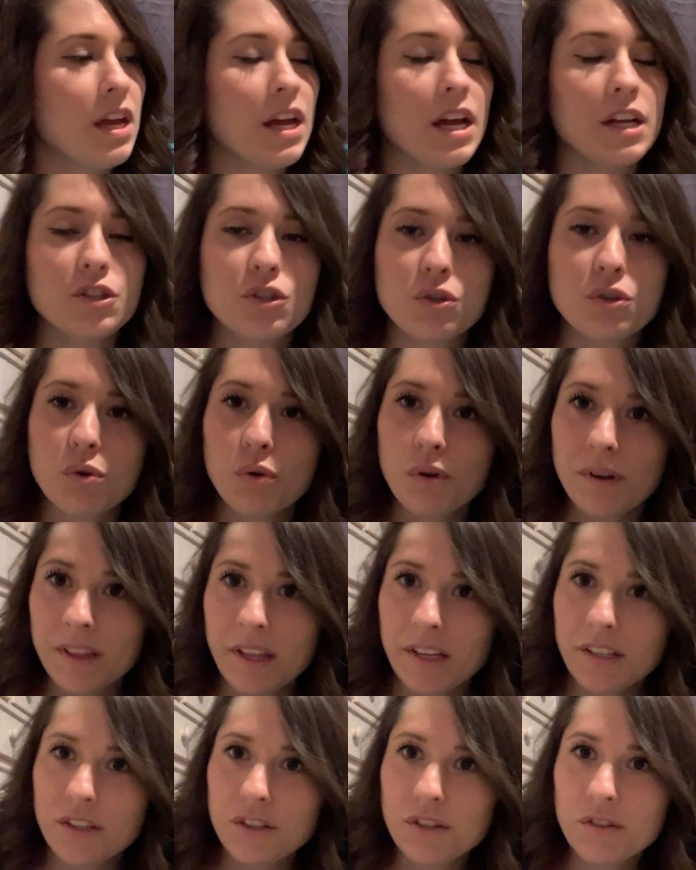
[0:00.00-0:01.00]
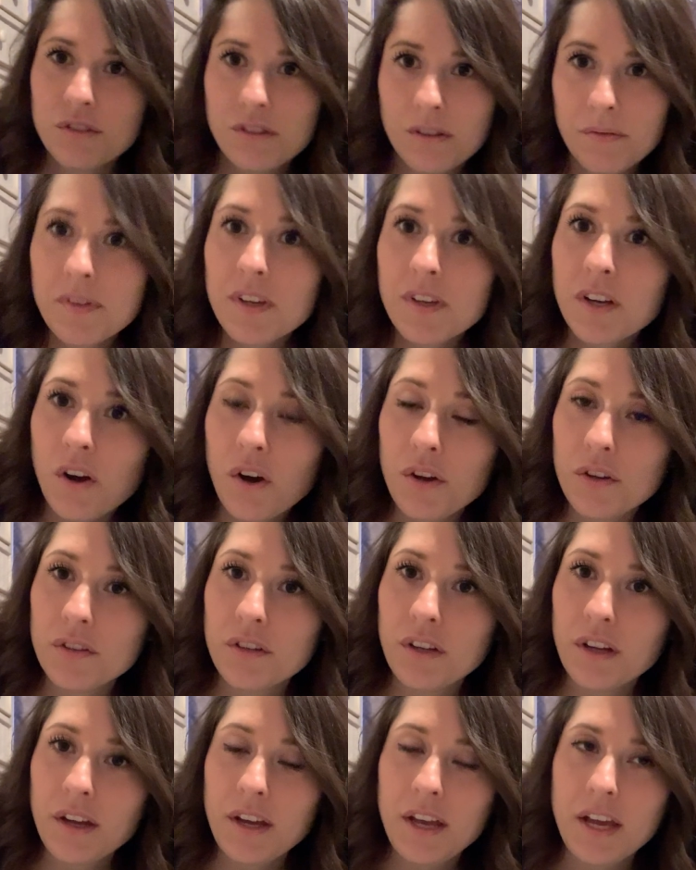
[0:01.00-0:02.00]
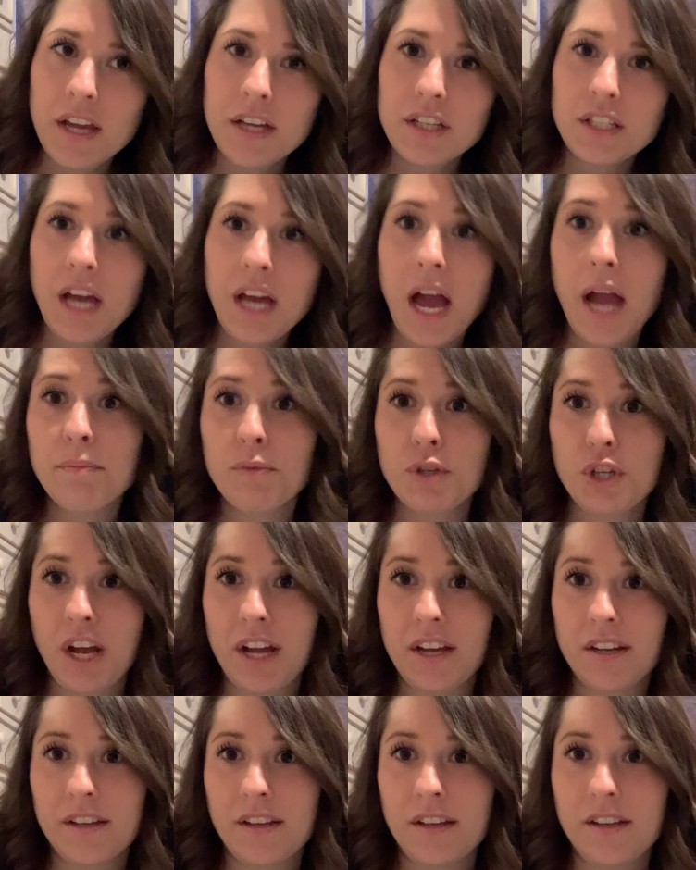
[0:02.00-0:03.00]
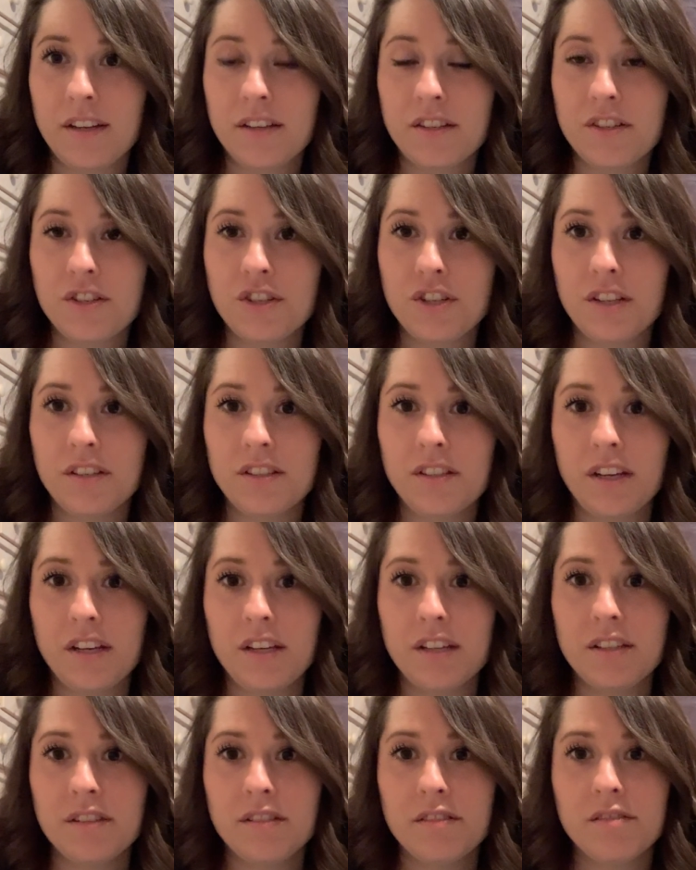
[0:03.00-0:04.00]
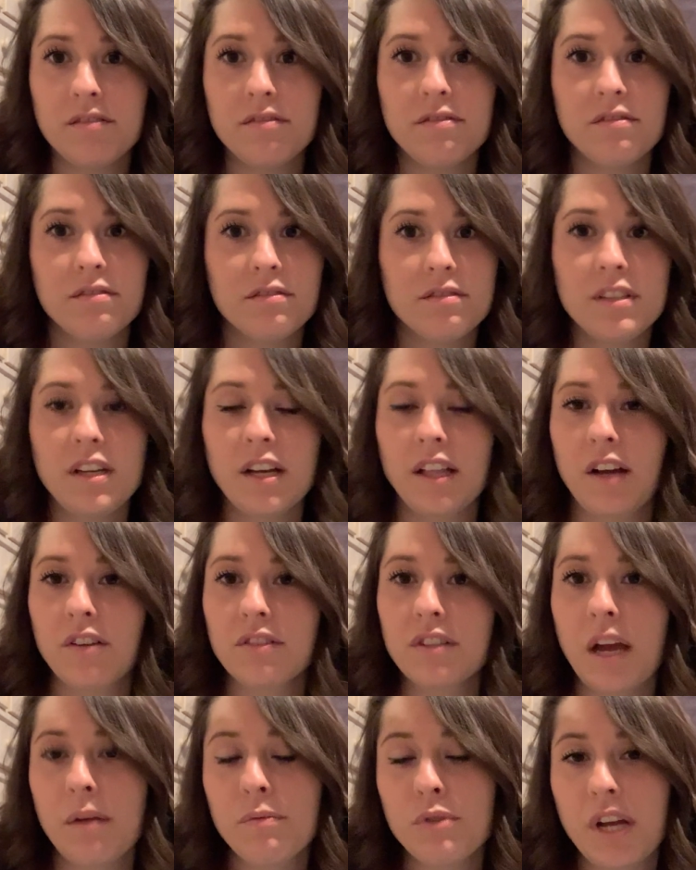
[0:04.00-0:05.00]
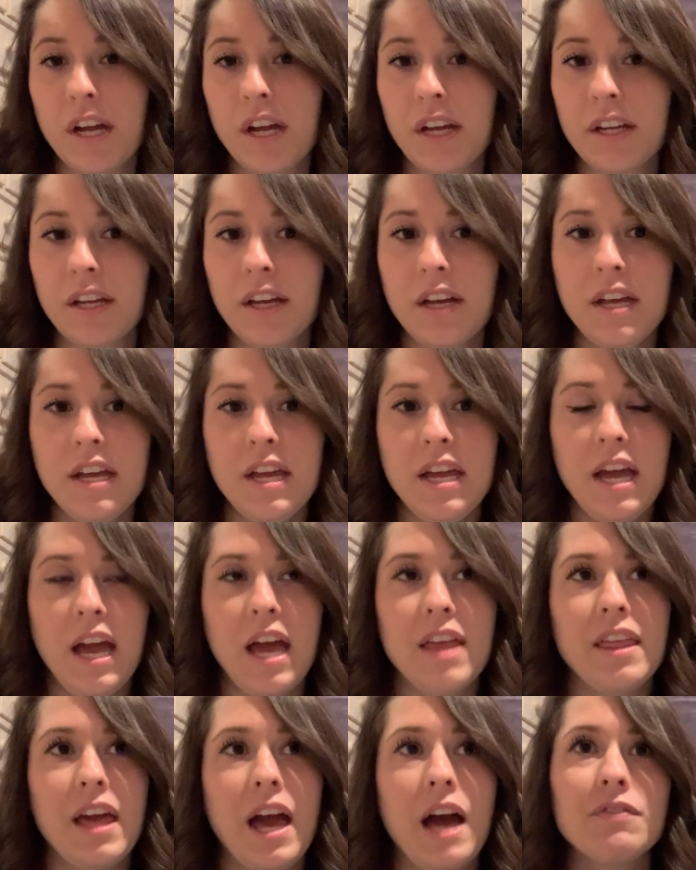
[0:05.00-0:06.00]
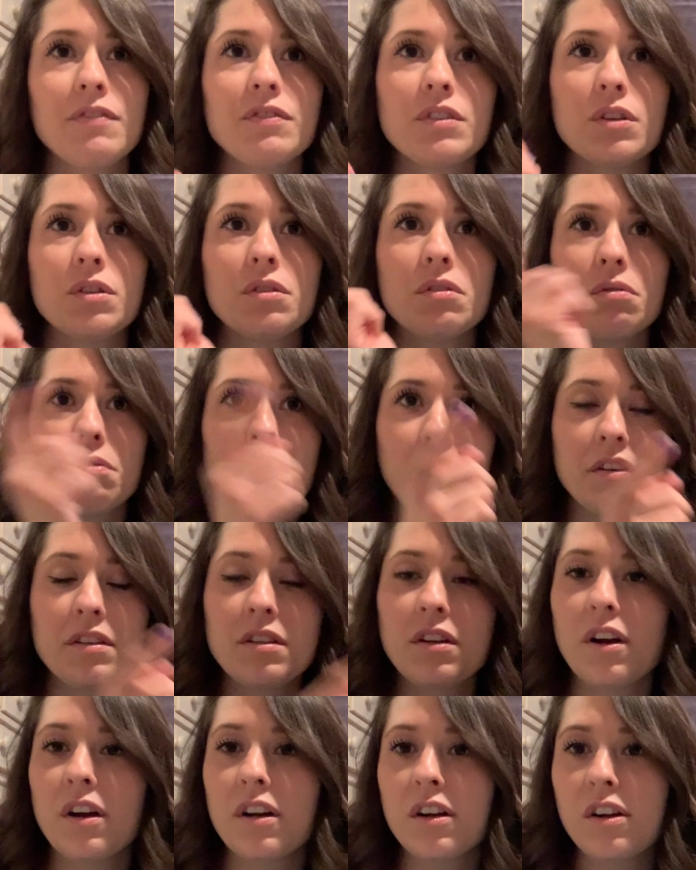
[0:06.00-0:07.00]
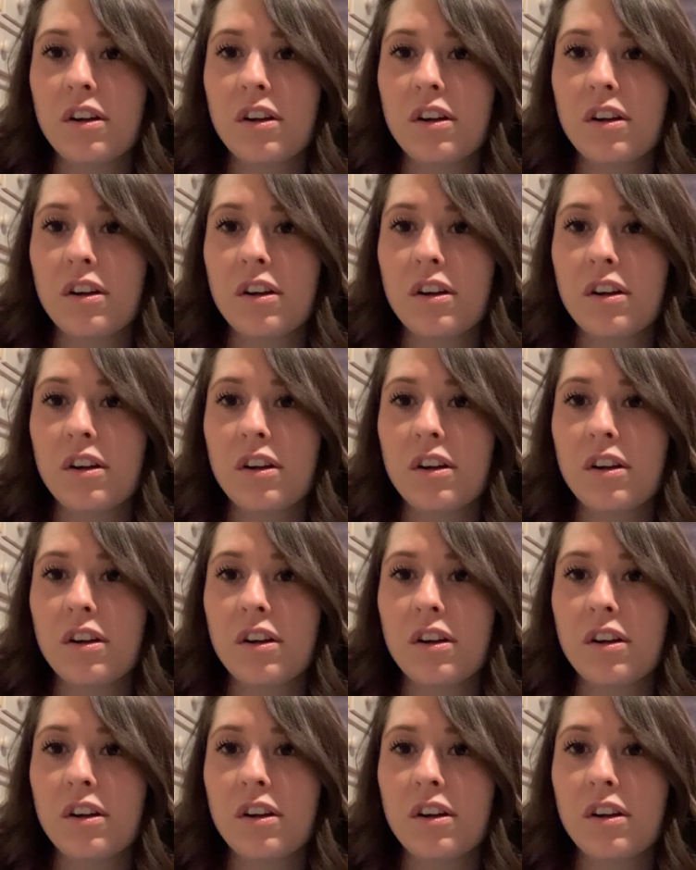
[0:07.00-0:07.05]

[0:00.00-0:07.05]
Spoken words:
At school, I like to do something called a time check, and it's just I yell out time check, and they have to run to our